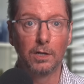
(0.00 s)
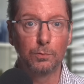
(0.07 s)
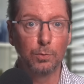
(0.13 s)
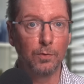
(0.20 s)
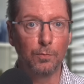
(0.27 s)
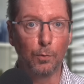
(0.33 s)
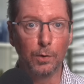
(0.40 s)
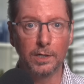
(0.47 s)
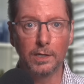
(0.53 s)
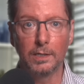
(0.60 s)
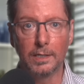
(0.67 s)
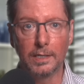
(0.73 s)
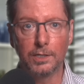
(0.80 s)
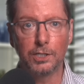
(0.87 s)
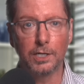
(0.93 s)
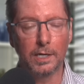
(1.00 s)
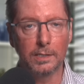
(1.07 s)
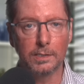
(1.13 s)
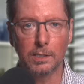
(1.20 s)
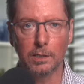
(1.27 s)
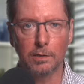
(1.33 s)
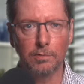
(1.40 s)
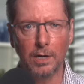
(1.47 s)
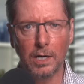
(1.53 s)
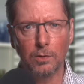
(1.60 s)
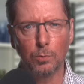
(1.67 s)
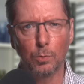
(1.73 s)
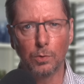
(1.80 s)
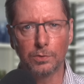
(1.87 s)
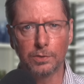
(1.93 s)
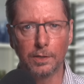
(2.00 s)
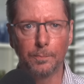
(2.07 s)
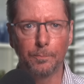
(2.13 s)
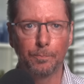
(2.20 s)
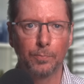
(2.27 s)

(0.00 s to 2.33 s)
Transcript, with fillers: to avoid it leaching into the groundwater.